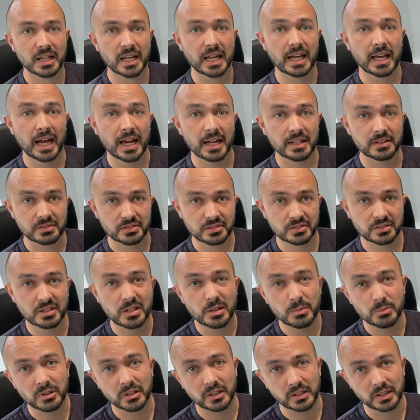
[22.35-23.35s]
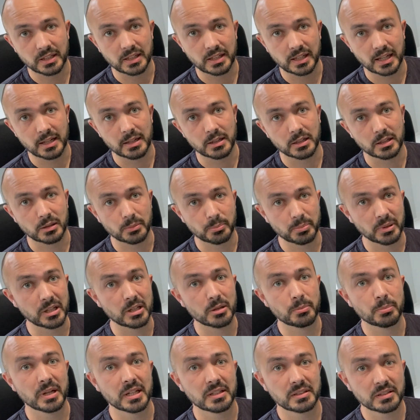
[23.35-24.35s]
it has seemingly getting a
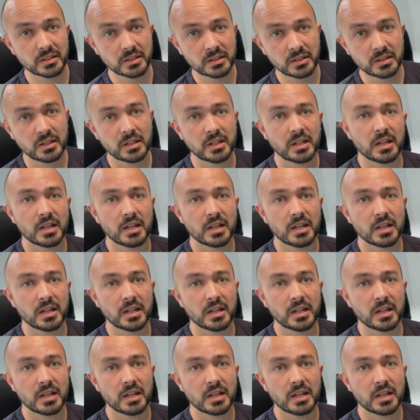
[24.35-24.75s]
bit better.